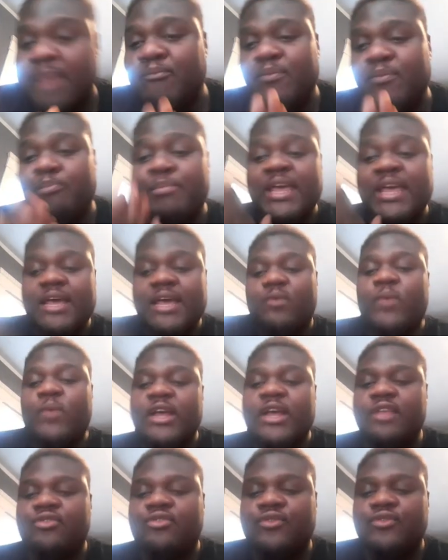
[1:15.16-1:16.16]

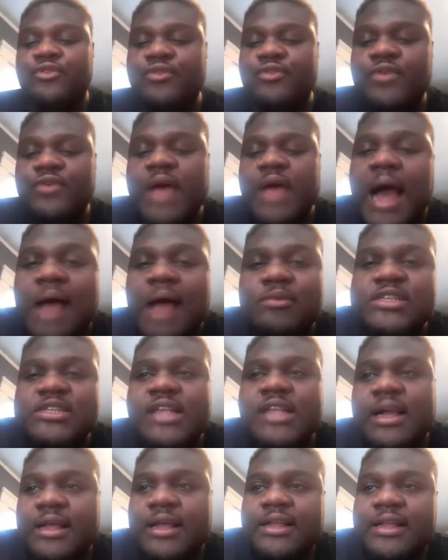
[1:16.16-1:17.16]
midway through, I was
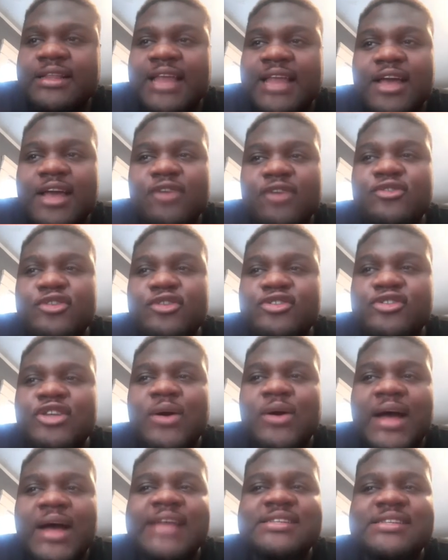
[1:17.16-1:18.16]
like, they gonna do
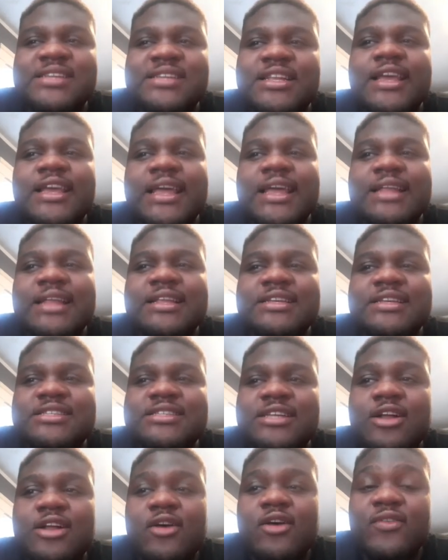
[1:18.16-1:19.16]
so icy to end this
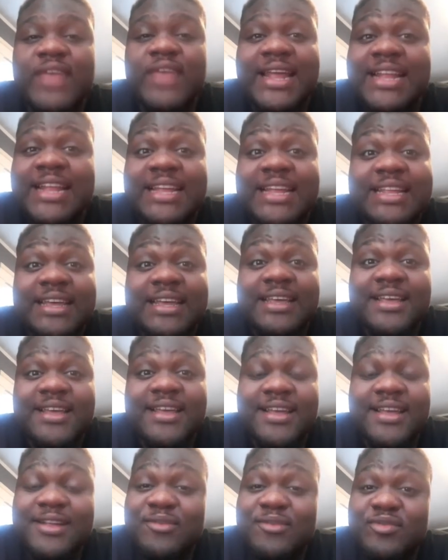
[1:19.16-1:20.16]
shit off. And they
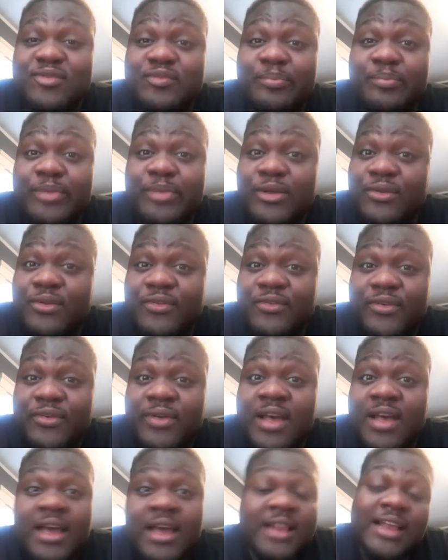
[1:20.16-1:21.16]
did, and it was beautiful.
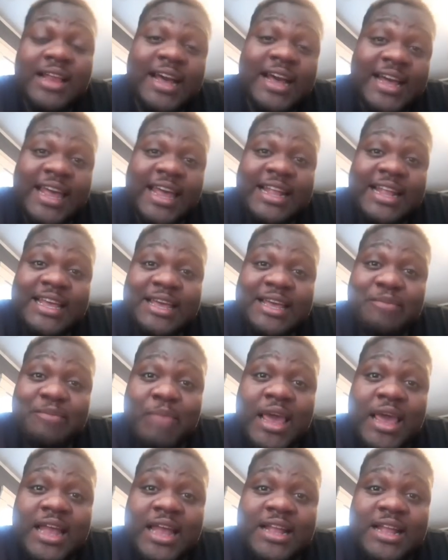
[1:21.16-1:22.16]
Like I can't even get
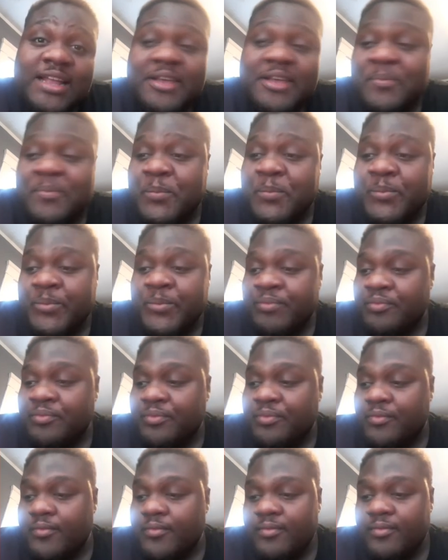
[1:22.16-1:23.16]
mad at it.
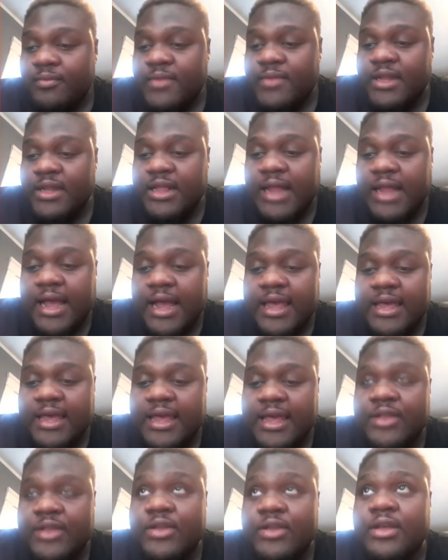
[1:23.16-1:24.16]
Like
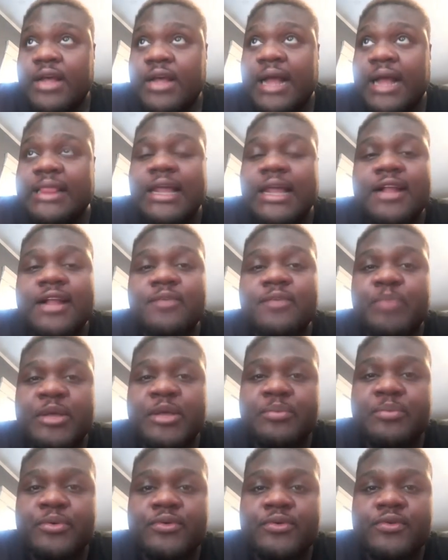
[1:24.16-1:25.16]
and a lot of
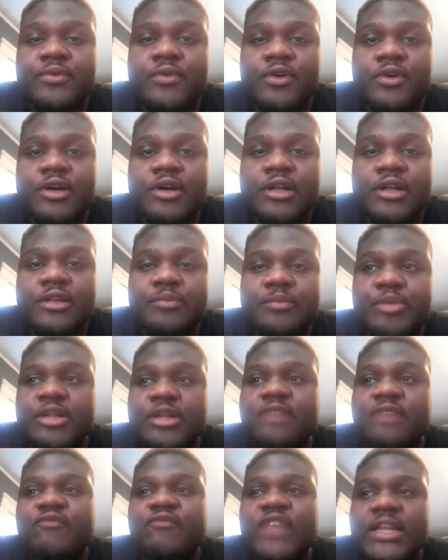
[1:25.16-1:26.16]
people are gonna
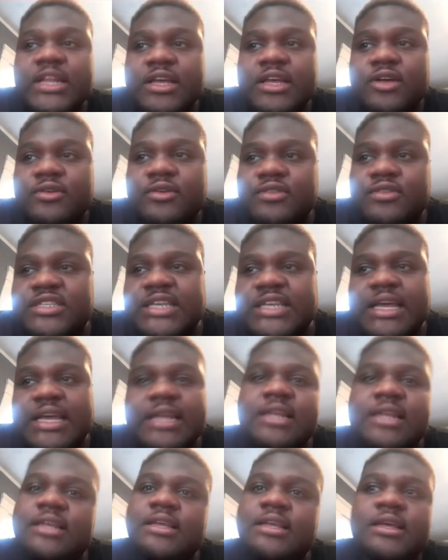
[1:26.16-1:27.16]
put up videos
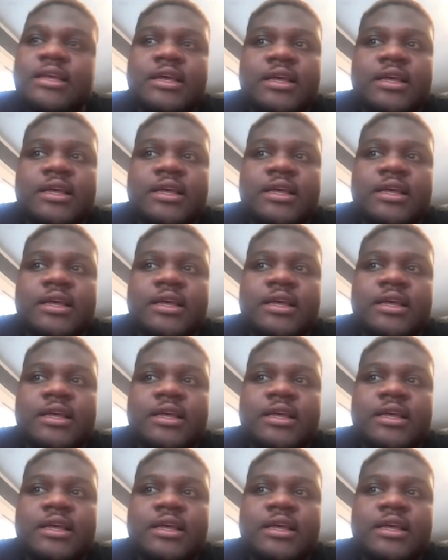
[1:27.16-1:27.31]
saying